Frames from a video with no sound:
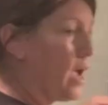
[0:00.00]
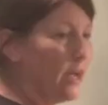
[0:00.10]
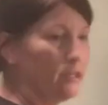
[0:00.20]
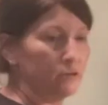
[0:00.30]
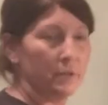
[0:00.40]
I
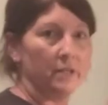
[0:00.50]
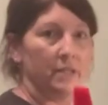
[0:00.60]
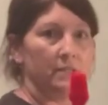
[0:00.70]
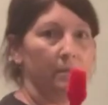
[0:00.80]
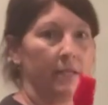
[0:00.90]
use one of
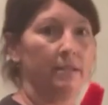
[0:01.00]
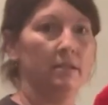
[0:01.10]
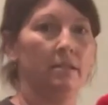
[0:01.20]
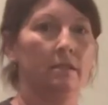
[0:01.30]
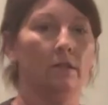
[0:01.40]
these
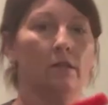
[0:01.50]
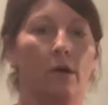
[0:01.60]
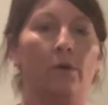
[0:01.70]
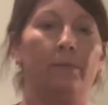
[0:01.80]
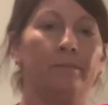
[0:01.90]
basting
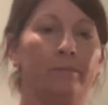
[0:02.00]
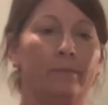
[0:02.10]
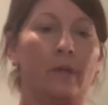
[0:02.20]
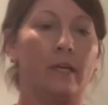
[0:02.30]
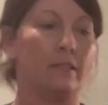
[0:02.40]
silicone,
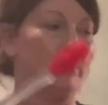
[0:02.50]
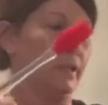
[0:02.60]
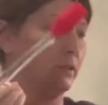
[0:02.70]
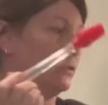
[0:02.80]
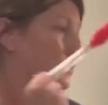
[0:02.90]
I guess,
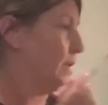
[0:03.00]
baster